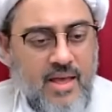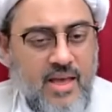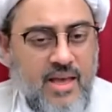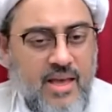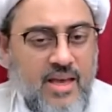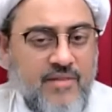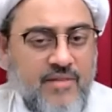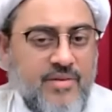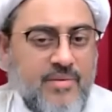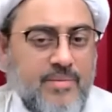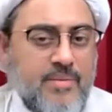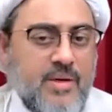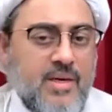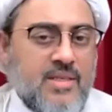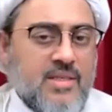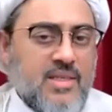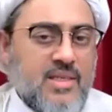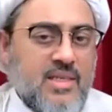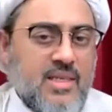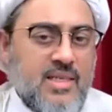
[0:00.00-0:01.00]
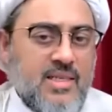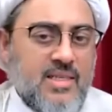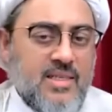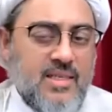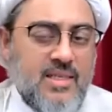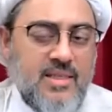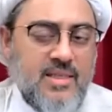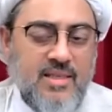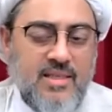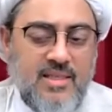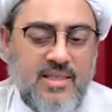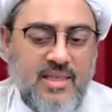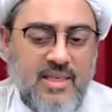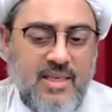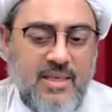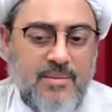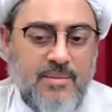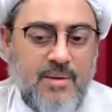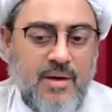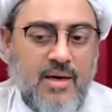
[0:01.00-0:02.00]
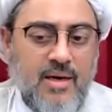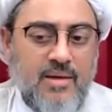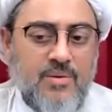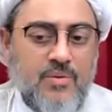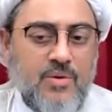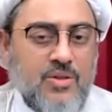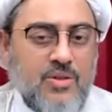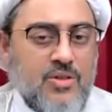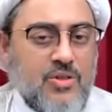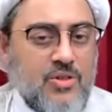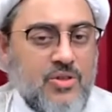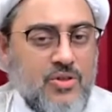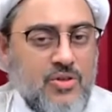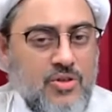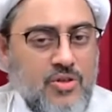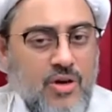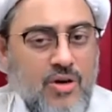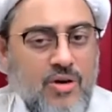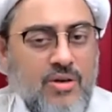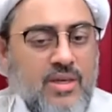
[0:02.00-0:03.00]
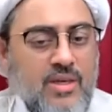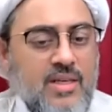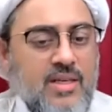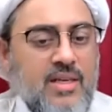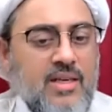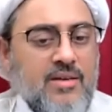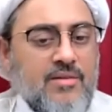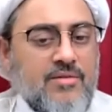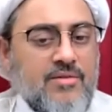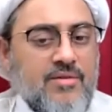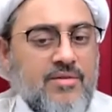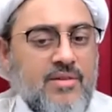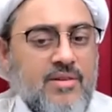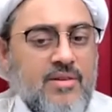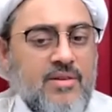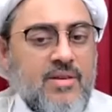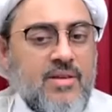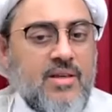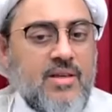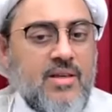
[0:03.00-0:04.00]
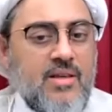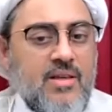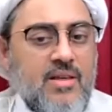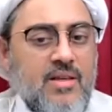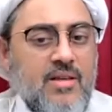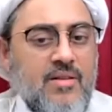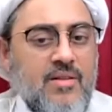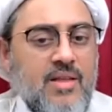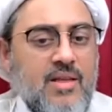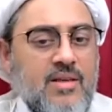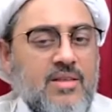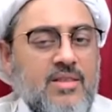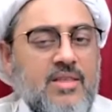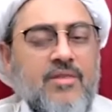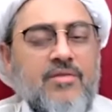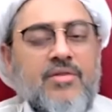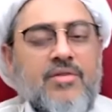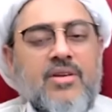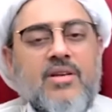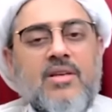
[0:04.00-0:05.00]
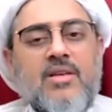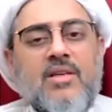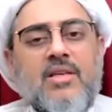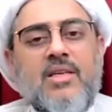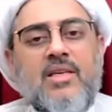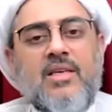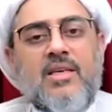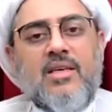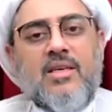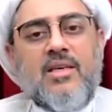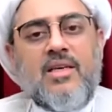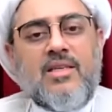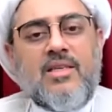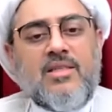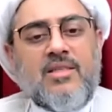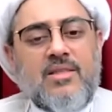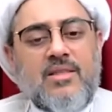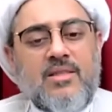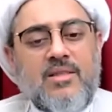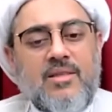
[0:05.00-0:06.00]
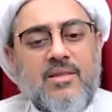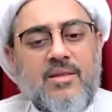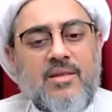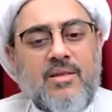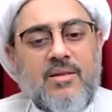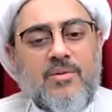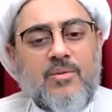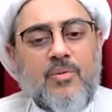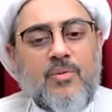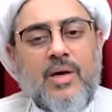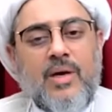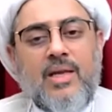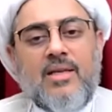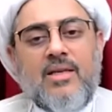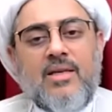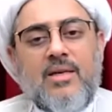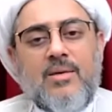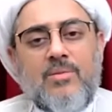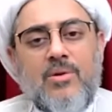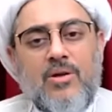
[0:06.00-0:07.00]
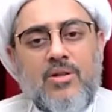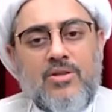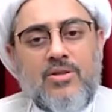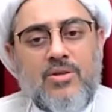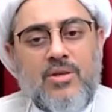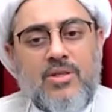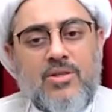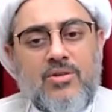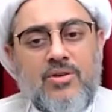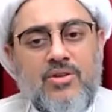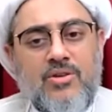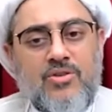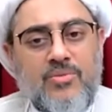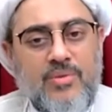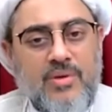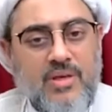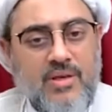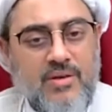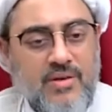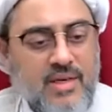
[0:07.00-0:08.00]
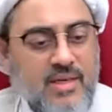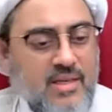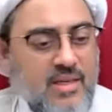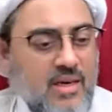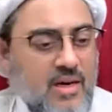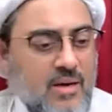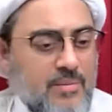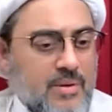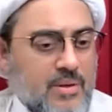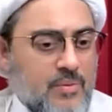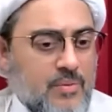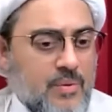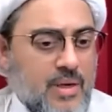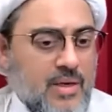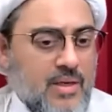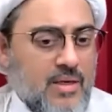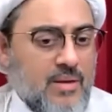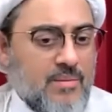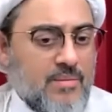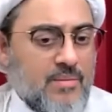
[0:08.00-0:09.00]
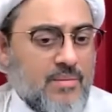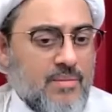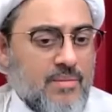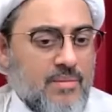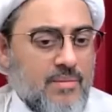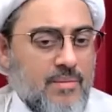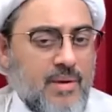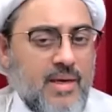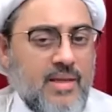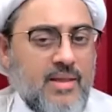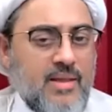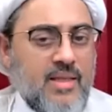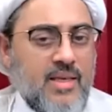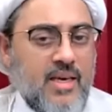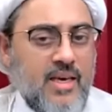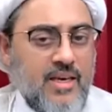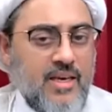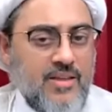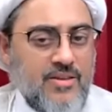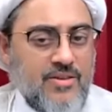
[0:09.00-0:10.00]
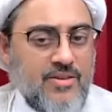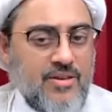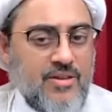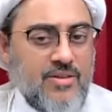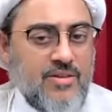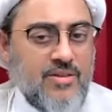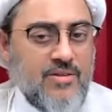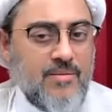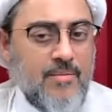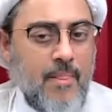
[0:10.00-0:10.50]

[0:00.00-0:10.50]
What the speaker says: If a person has this iman was strong enough, then definitely his welcome also is going to be a red carpet welcome by the angels.